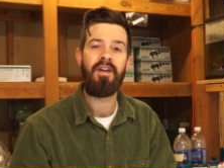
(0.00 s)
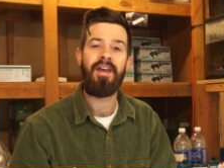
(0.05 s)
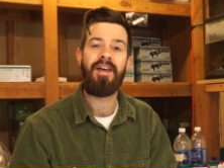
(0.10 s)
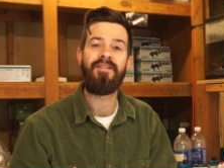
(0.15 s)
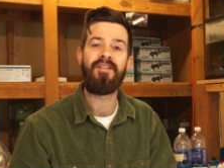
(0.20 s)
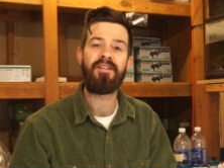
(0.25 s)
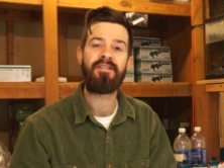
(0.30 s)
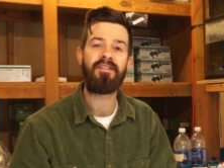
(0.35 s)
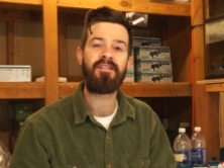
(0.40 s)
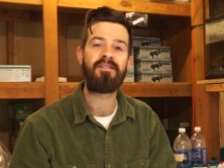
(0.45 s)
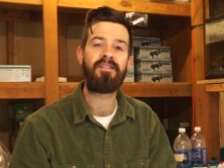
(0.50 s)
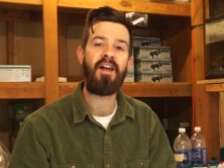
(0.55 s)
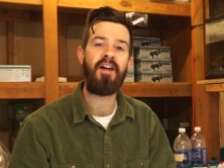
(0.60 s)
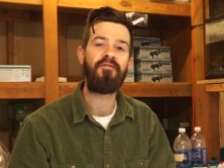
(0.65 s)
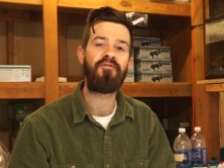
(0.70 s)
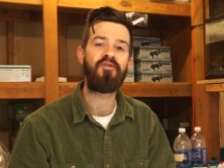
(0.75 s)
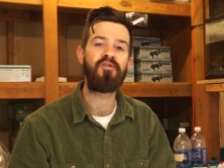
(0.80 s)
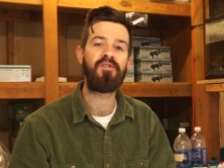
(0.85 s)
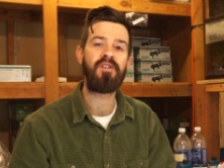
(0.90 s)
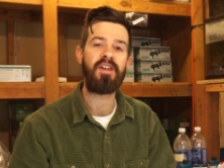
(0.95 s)
And this is
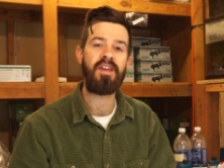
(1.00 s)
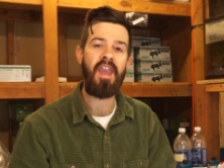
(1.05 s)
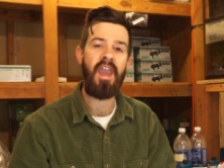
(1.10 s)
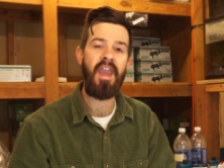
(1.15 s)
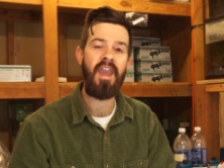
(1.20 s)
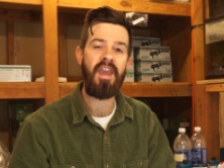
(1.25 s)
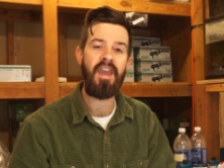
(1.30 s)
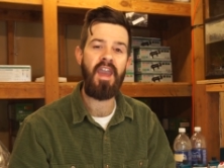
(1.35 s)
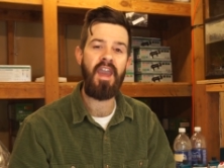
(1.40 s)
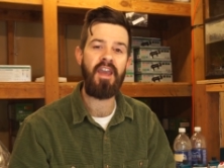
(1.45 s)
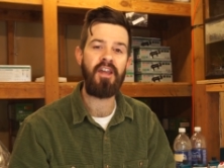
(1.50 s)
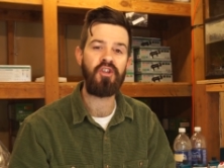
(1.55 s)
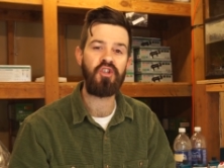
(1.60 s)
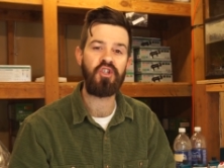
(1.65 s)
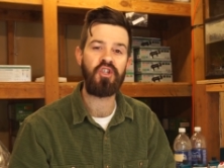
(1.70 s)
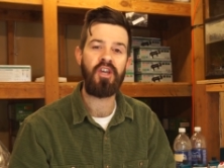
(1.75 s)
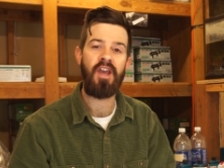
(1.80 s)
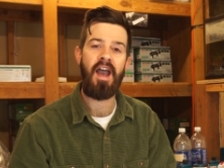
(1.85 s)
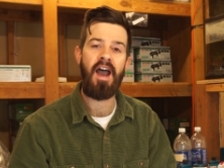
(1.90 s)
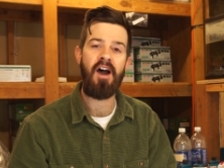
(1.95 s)
done through the
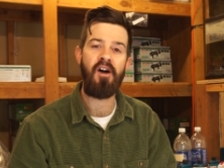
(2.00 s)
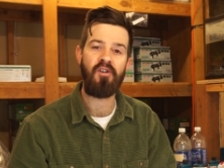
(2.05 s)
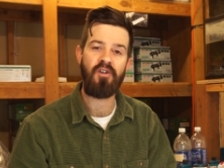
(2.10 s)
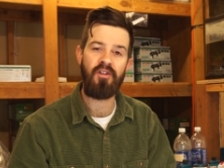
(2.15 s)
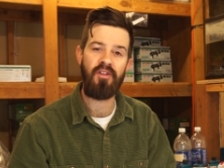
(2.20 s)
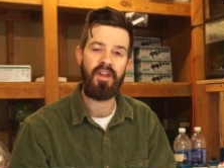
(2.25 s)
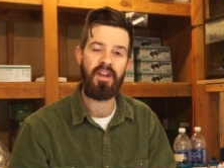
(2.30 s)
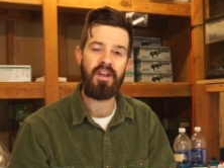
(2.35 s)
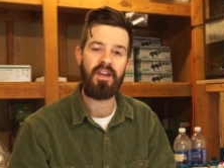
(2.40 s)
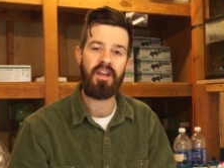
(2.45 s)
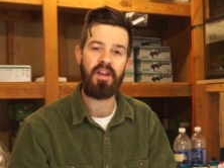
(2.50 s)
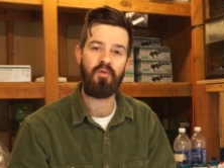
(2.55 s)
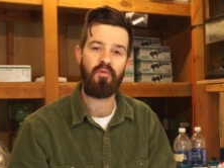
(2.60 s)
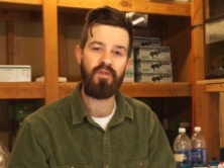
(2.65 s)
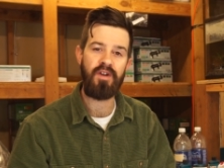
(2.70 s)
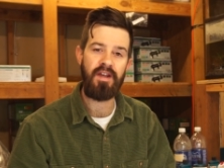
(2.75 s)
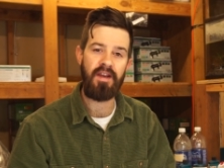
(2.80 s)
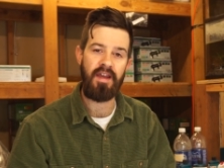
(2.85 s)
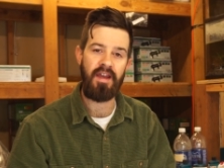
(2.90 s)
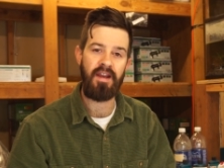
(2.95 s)
KH alkalinity
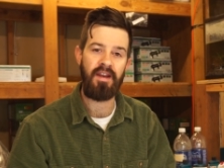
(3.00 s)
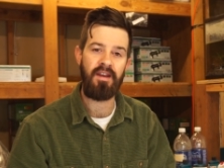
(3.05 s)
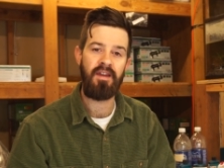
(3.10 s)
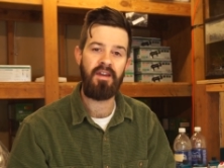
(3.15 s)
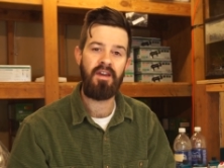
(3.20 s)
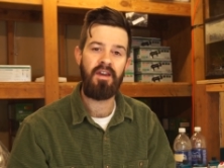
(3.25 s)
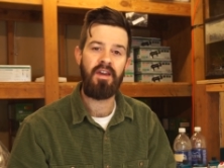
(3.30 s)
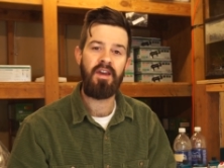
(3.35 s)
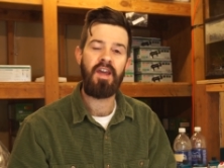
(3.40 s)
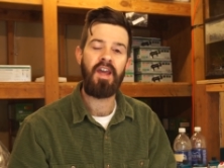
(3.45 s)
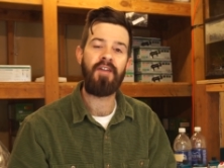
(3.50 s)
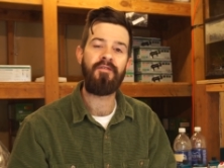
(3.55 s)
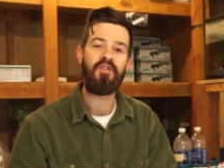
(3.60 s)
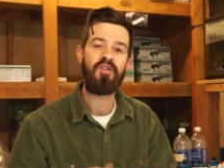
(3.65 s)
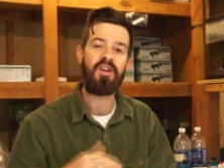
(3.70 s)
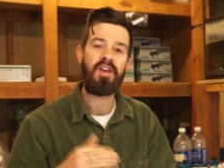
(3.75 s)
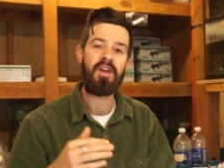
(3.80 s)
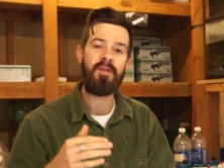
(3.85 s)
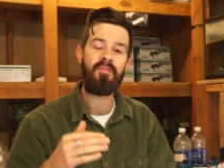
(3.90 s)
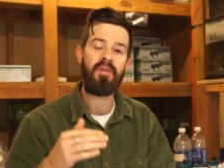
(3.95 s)
reading. If you
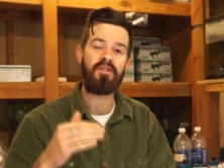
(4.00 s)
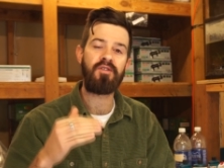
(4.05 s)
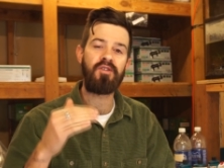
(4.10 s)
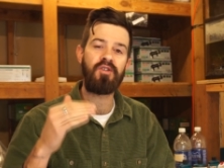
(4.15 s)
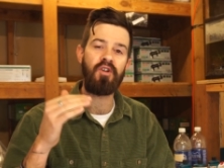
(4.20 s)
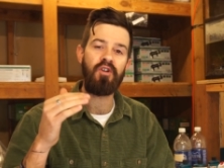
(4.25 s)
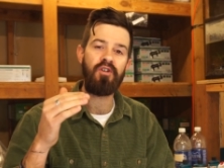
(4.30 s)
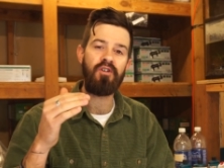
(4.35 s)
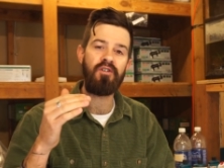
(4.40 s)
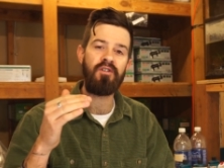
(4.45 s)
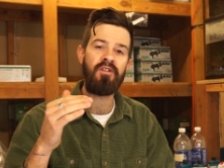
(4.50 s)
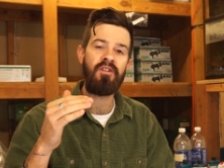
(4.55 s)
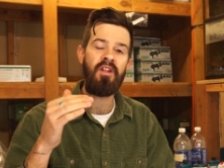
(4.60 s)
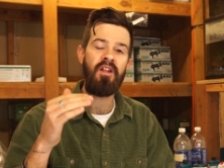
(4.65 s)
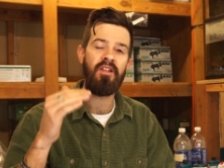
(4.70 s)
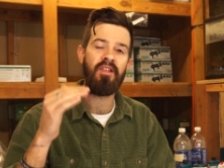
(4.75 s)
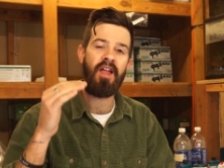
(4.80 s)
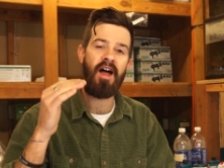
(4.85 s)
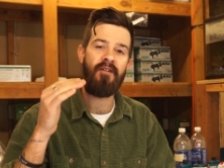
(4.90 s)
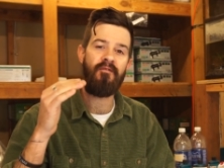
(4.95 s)
keep a certain
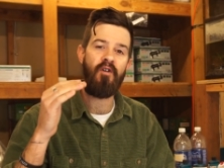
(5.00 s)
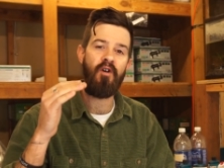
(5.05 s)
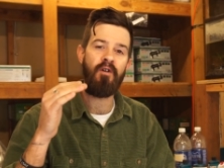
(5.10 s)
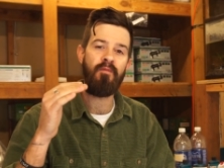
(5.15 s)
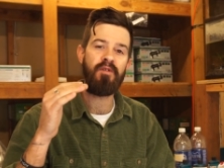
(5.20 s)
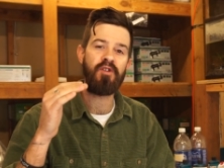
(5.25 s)
level